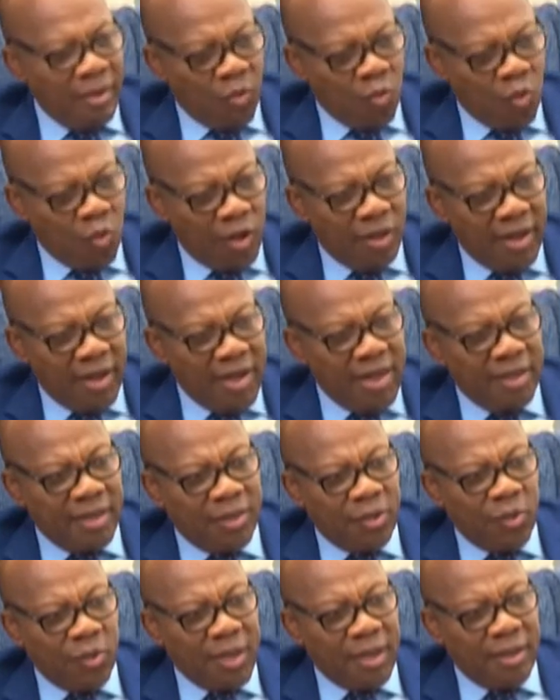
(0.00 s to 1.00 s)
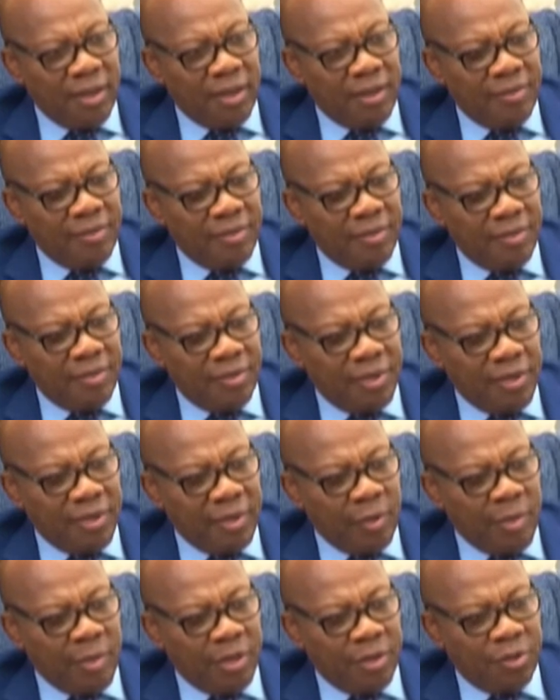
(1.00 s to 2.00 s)
One legacy you can leave,
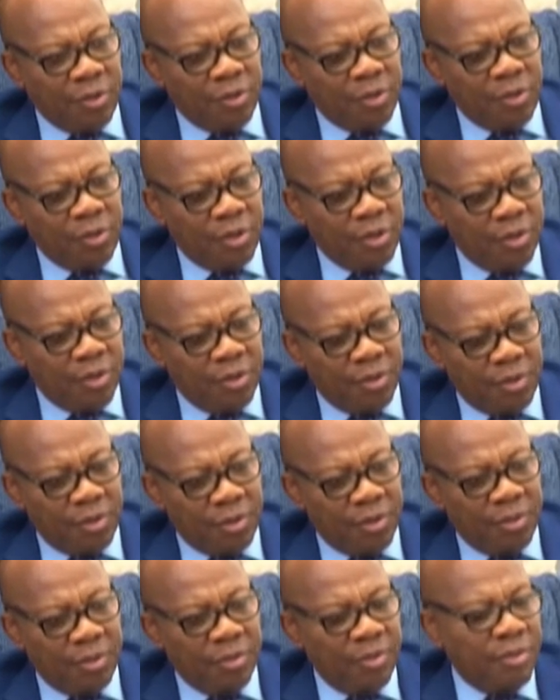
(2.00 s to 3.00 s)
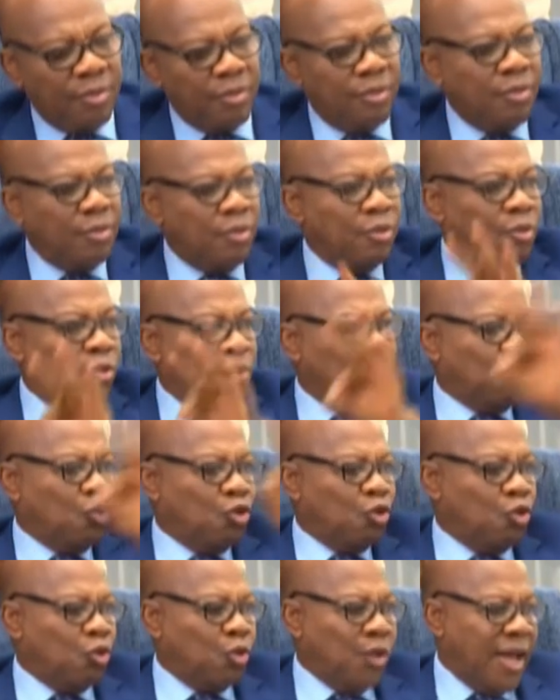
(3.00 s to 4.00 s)
General Obasanjo, is
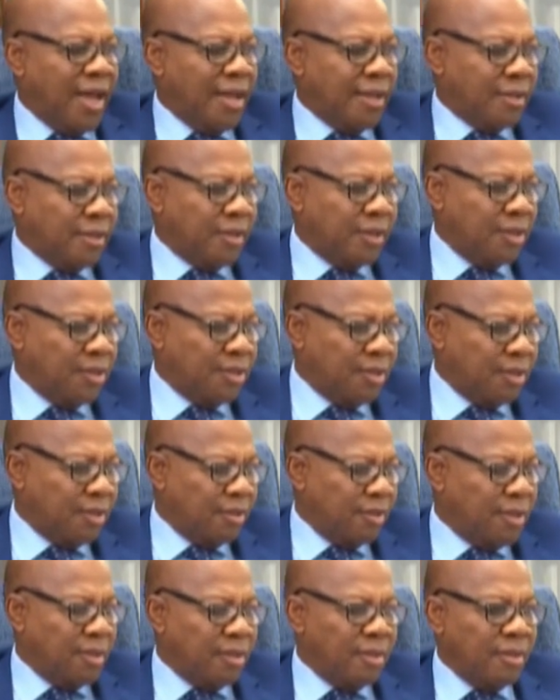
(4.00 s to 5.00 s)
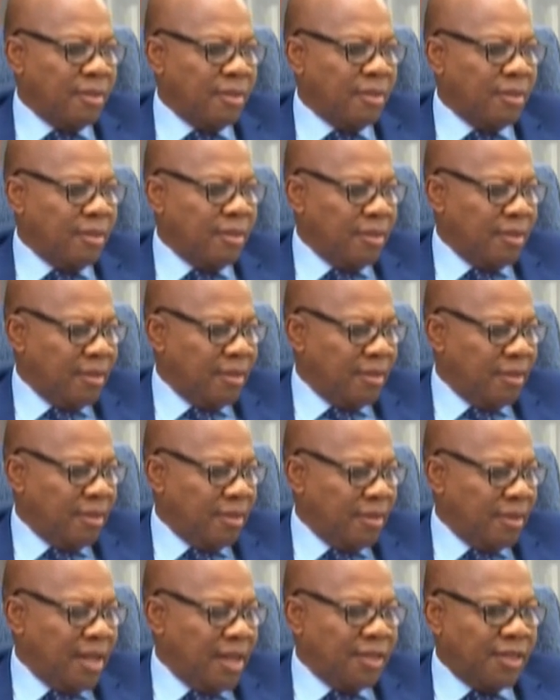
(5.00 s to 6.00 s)
to assist
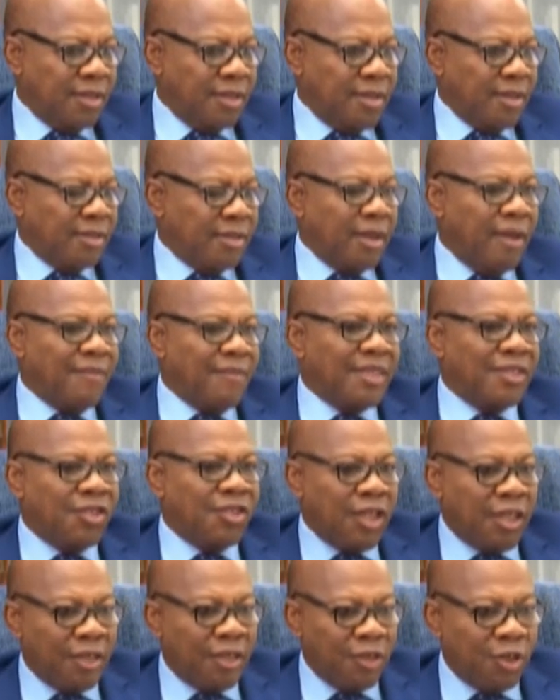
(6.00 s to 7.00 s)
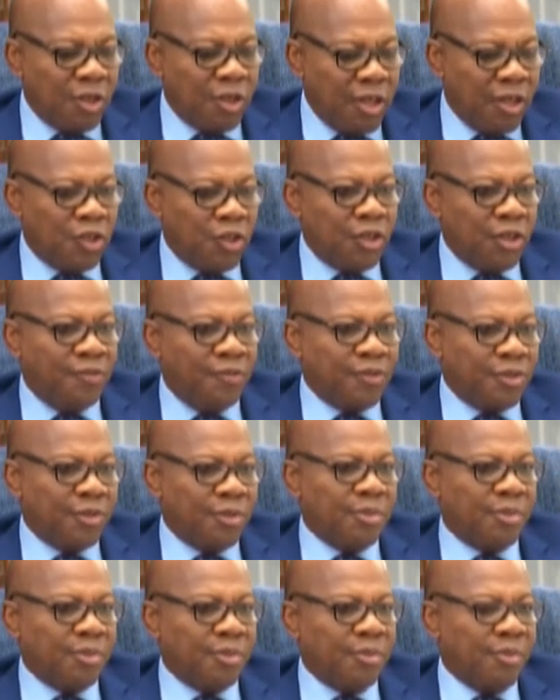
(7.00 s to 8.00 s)
Nigerians have a generational shift
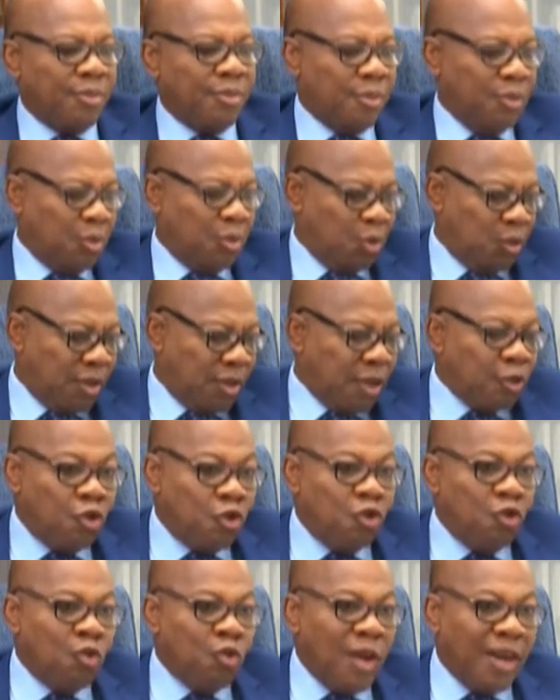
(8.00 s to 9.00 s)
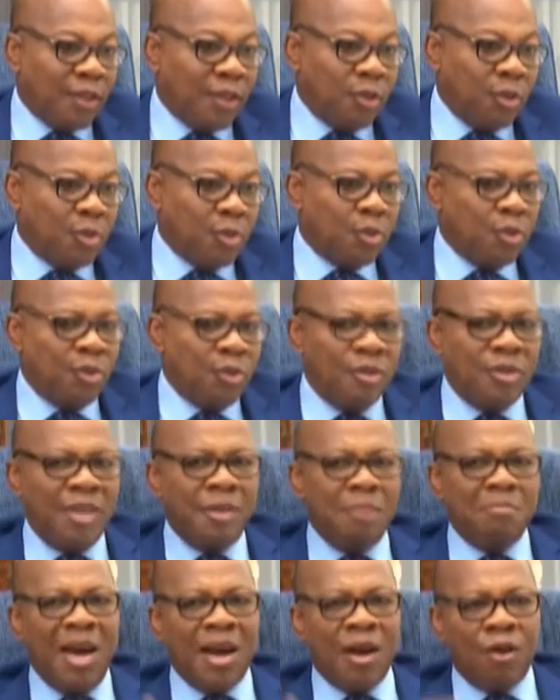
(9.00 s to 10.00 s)
so that new actors, the
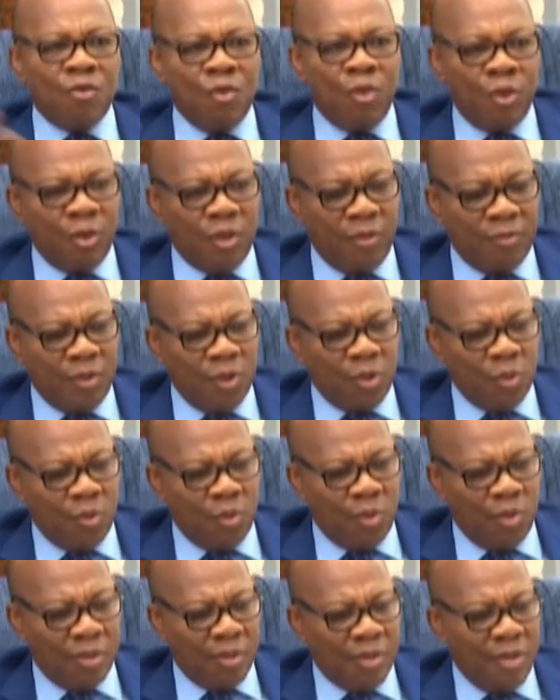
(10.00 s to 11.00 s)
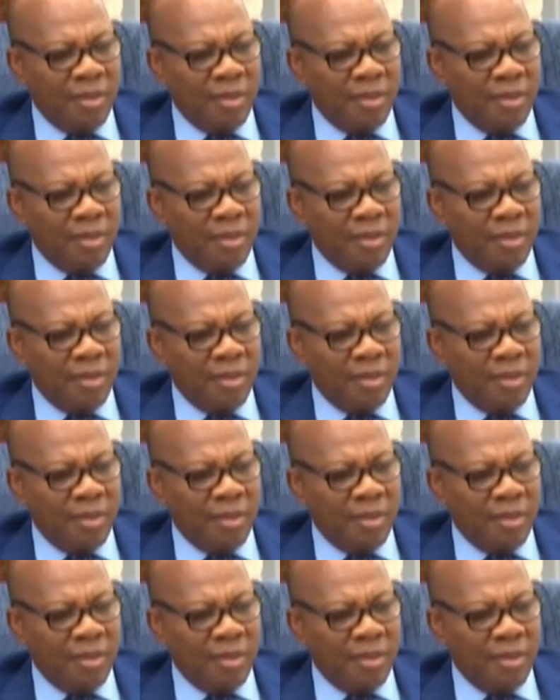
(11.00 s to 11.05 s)
Macrons of this world,